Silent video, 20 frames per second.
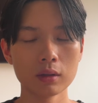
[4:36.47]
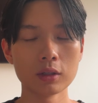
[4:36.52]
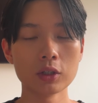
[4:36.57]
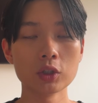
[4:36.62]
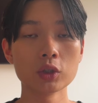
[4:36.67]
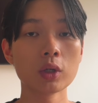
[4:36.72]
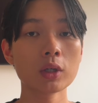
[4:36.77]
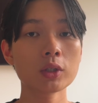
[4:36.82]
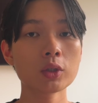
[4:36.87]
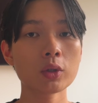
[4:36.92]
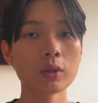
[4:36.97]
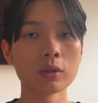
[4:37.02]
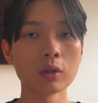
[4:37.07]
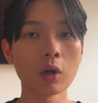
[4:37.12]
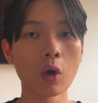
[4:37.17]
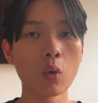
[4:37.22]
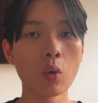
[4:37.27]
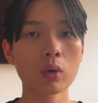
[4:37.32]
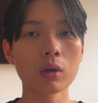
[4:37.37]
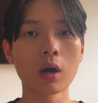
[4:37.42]
There's literally
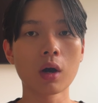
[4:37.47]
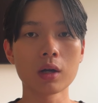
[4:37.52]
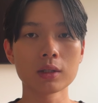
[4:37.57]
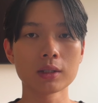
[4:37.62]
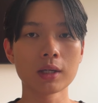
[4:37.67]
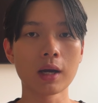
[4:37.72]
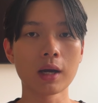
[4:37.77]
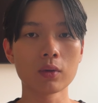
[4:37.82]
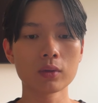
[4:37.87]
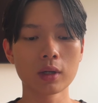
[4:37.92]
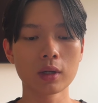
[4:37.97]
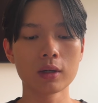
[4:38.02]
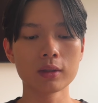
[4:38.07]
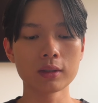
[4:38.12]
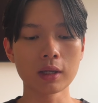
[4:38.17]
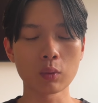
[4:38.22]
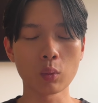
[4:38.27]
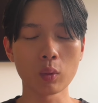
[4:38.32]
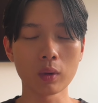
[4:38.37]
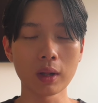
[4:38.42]
no content out there
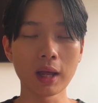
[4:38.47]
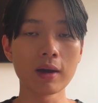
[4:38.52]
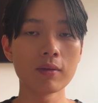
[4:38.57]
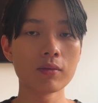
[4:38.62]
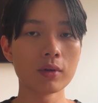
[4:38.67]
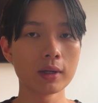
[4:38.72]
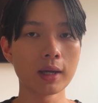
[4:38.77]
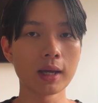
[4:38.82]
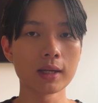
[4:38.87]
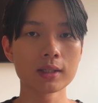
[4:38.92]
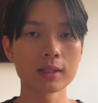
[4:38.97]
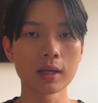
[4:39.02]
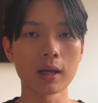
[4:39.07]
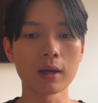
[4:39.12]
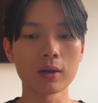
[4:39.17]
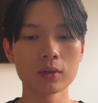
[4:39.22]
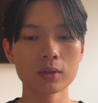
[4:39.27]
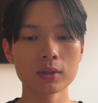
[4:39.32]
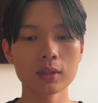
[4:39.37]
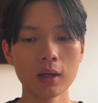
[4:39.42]
that will ever get
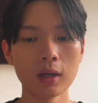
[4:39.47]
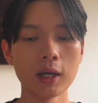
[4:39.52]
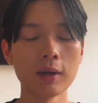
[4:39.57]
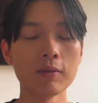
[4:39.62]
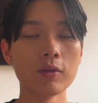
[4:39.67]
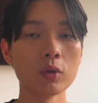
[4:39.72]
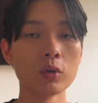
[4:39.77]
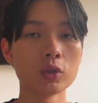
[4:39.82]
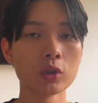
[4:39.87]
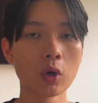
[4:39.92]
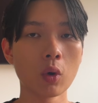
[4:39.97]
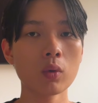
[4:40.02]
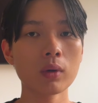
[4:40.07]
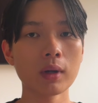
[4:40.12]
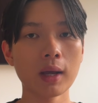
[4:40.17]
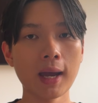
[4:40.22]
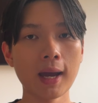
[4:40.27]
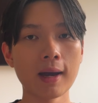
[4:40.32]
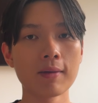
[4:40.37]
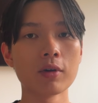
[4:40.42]
sales if you don't
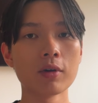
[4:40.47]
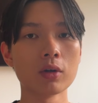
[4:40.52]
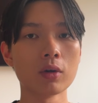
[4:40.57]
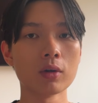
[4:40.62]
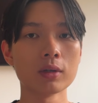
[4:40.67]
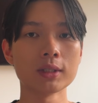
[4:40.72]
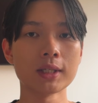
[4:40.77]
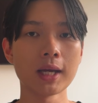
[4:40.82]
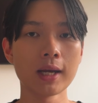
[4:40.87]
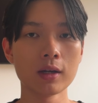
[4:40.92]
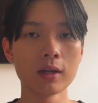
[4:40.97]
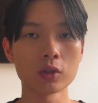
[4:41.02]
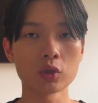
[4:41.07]
have a good data